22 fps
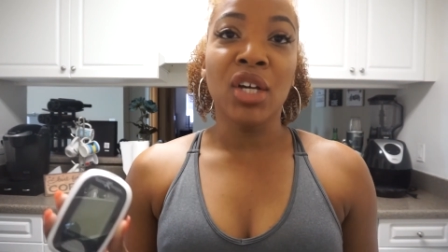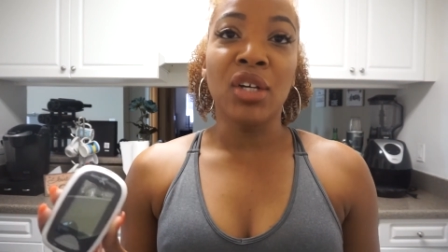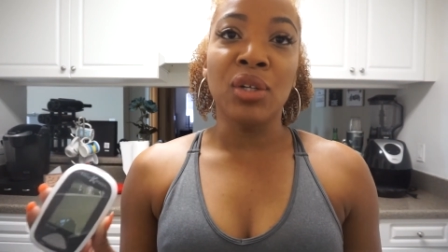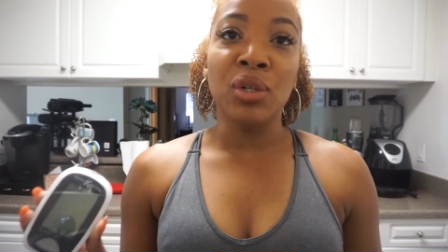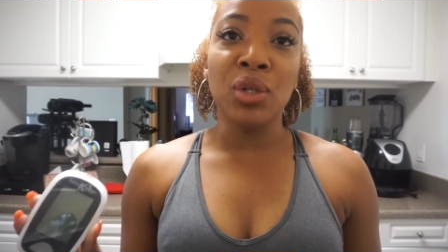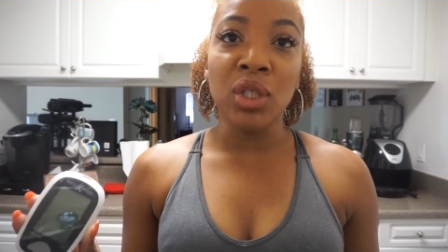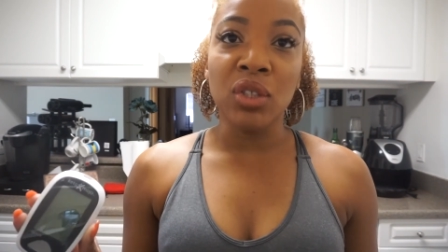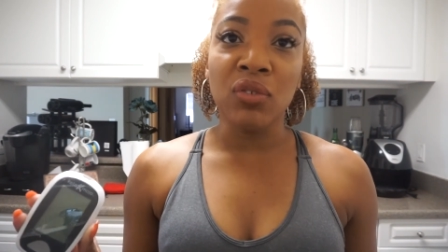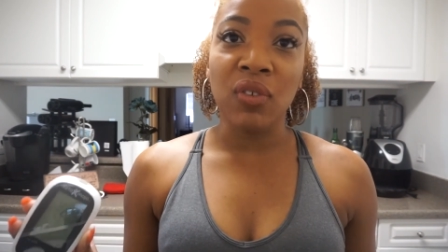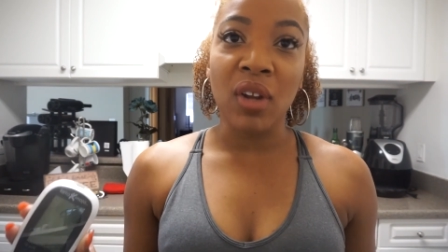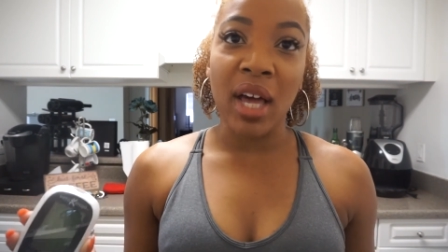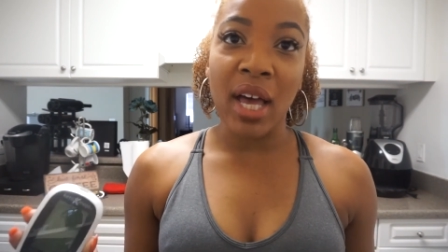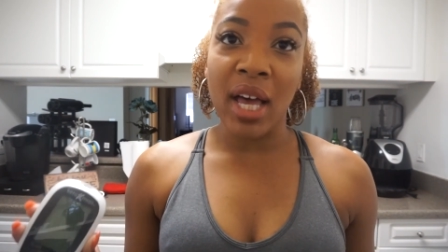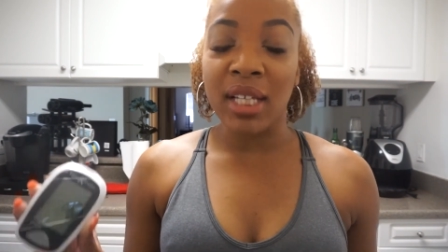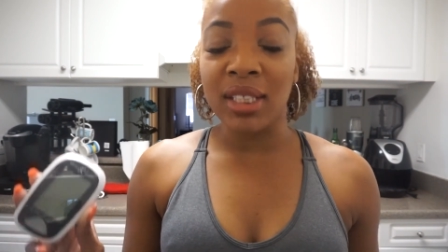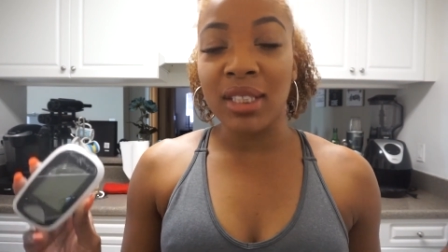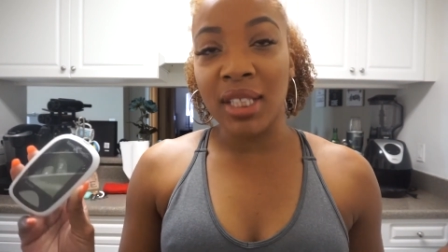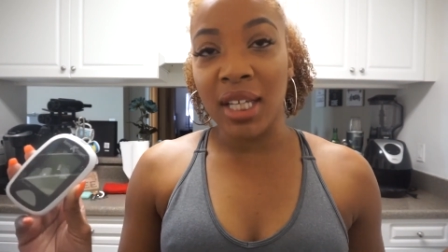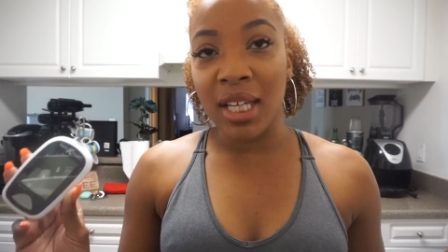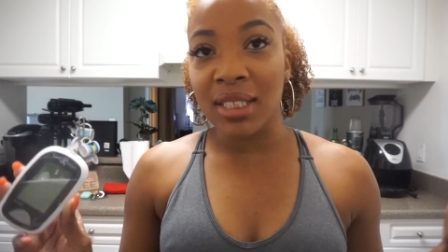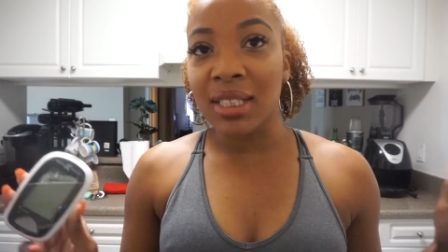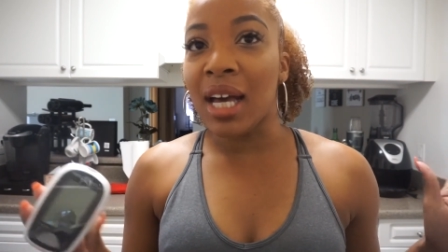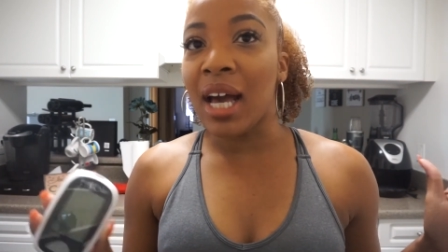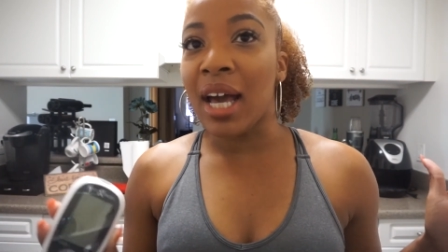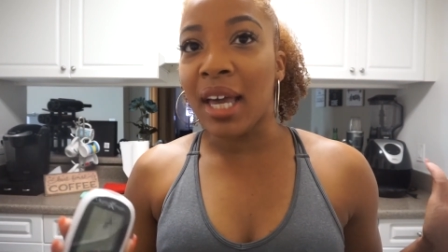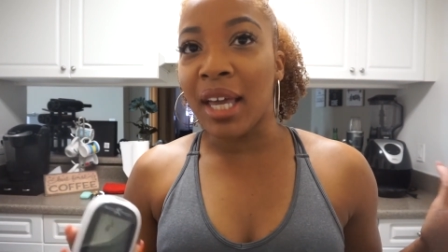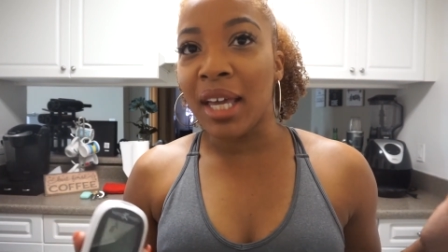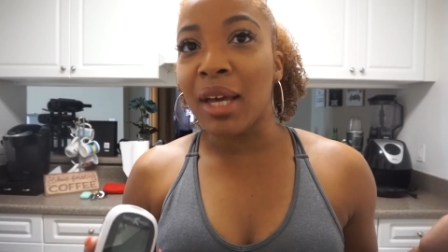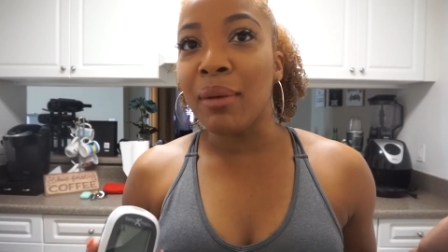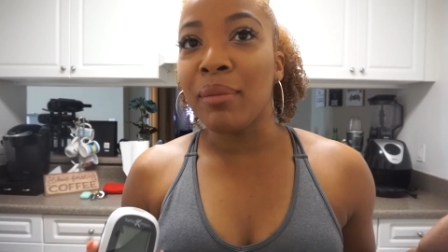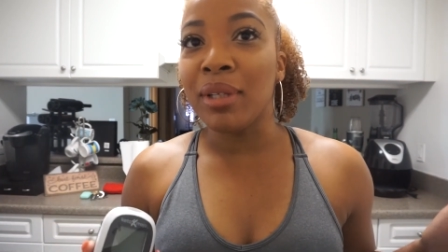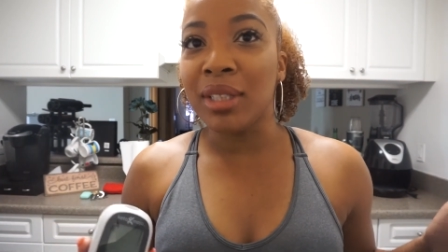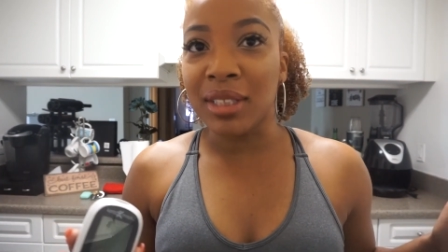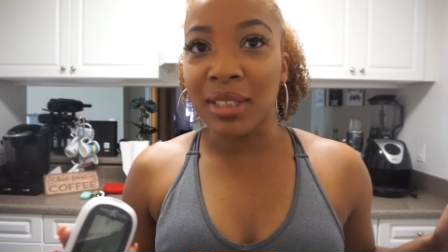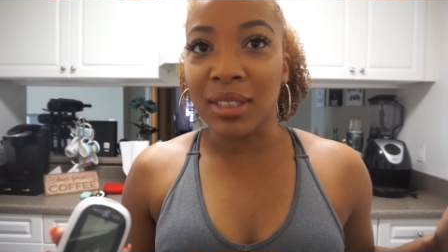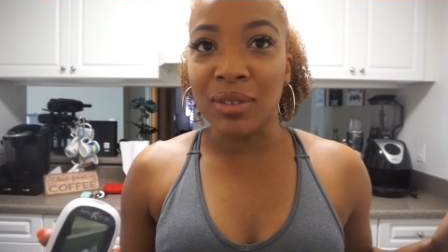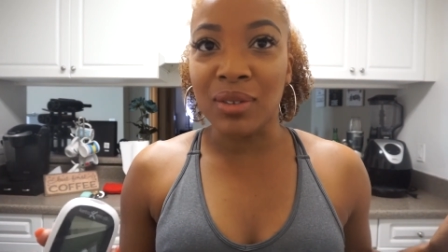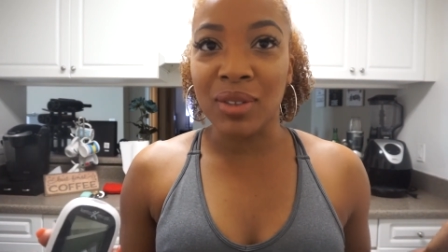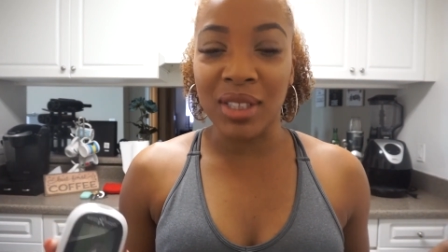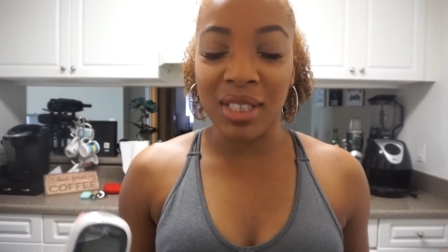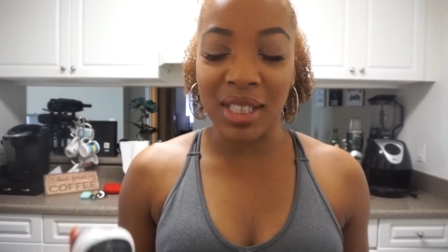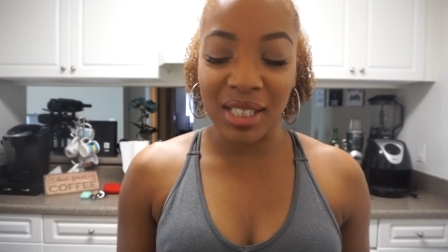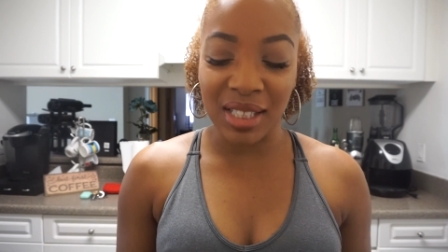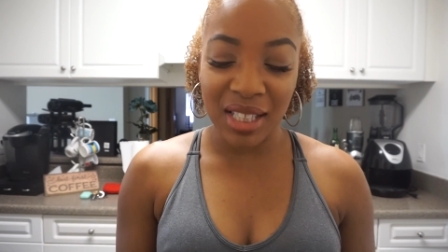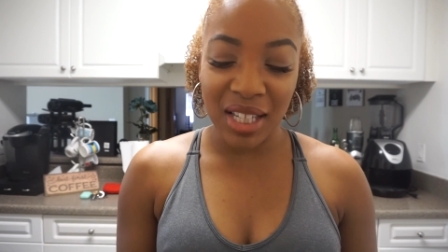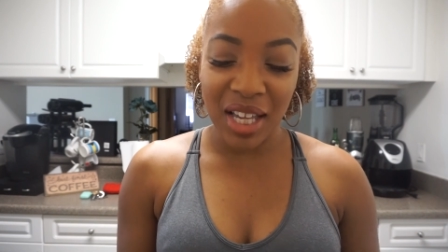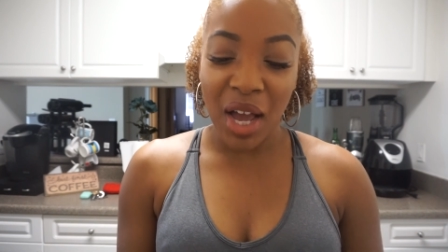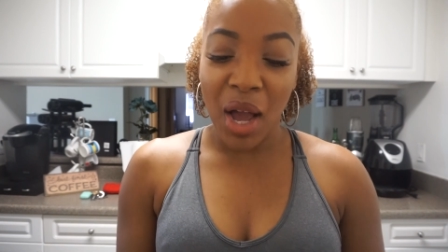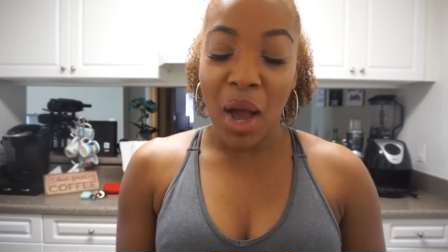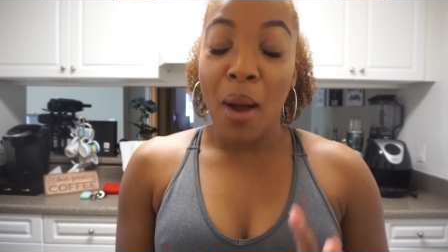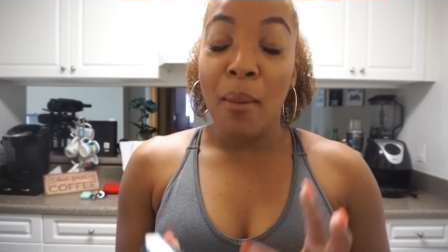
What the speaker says: Newsflash, yes, I am insulin resistant,